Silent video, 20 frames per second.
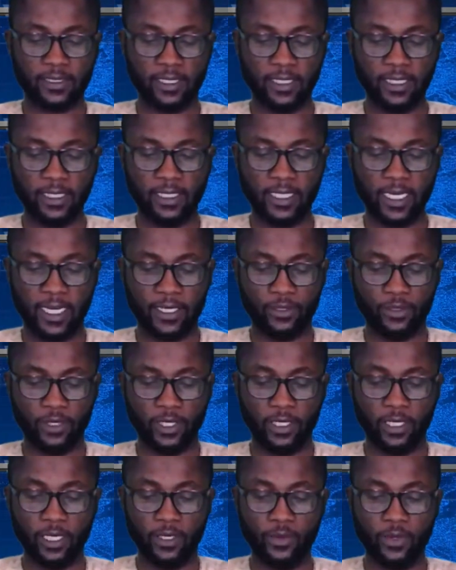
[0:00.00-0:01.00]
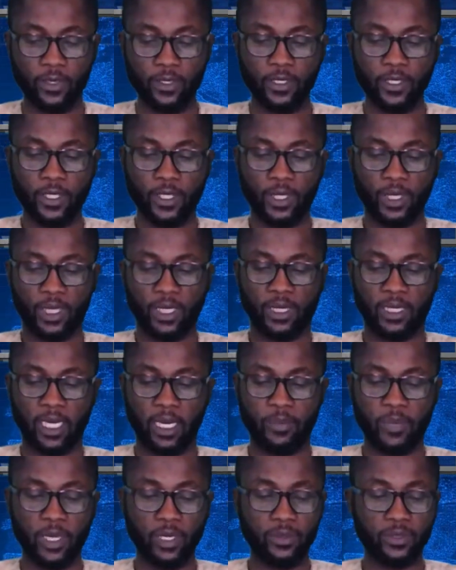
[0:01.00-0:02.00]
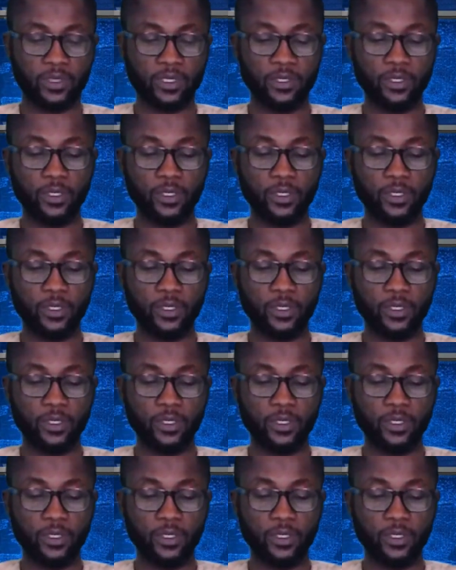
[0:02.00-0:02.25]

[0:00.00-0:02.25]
Iyano Ilewo in the Abeokuta